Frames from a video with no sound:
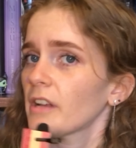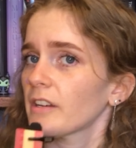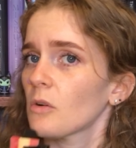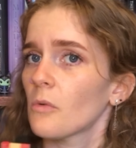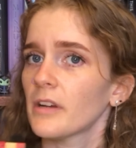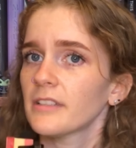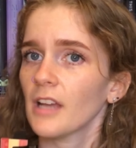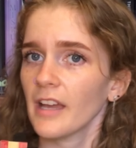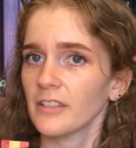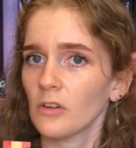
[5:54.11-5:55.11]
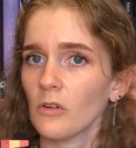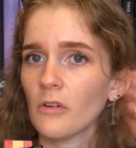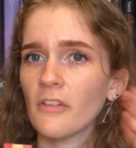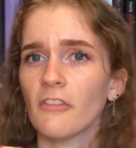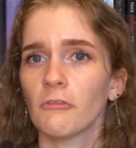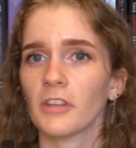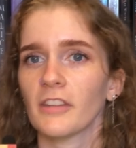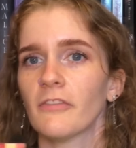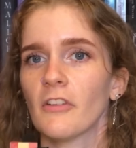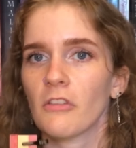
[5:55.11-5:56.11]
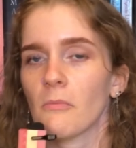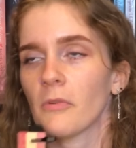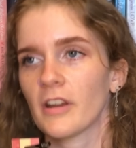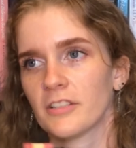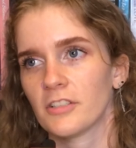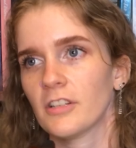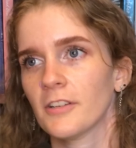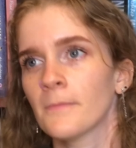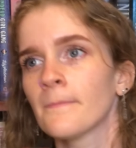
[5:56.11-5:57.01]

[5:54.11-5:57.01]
I don't really feel the pressure